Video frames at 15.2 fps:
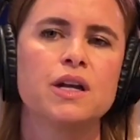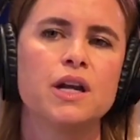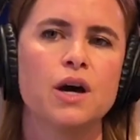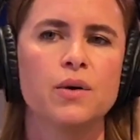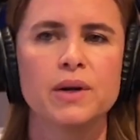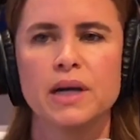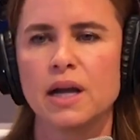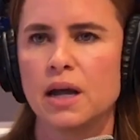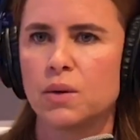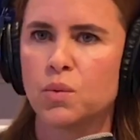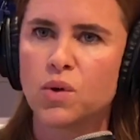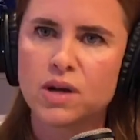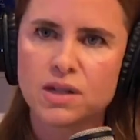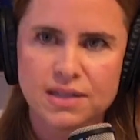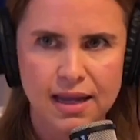and
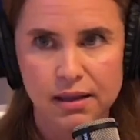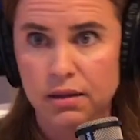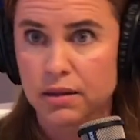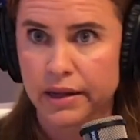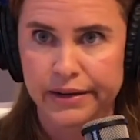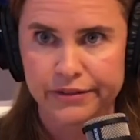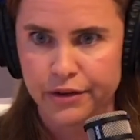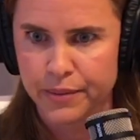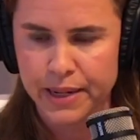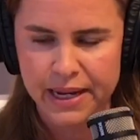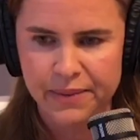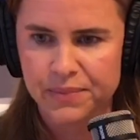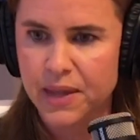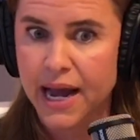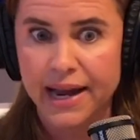what does that look like for
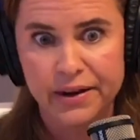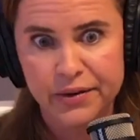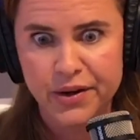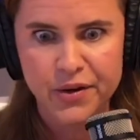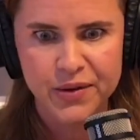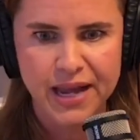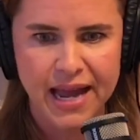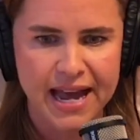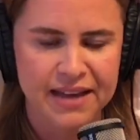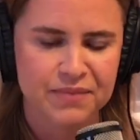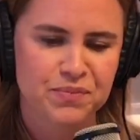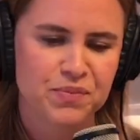me? I don't know yet,